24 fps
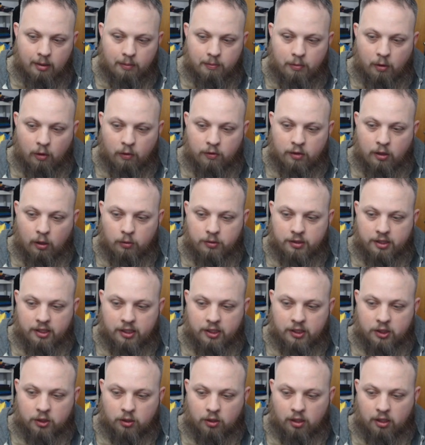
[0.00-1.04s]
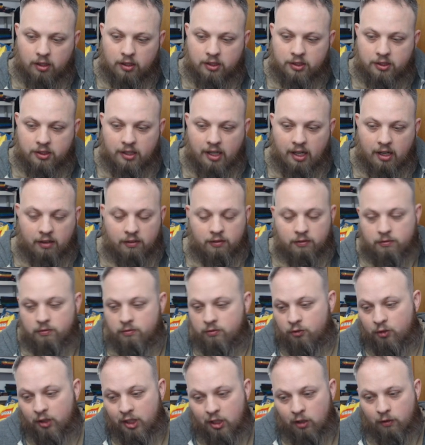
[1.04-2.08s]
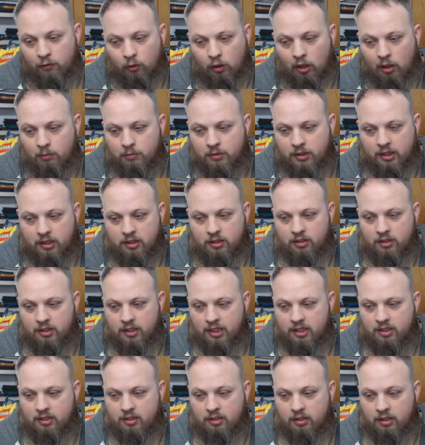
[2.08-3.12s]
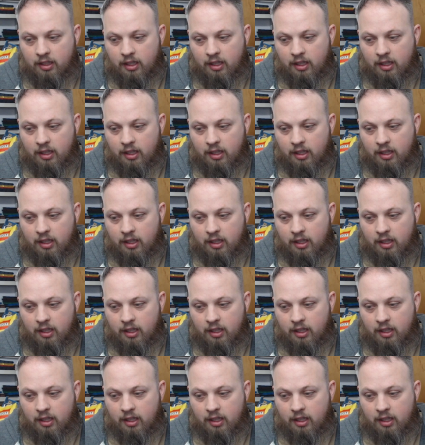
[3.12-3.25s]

Both Goten and Trunks, they're free overwhelms at 6,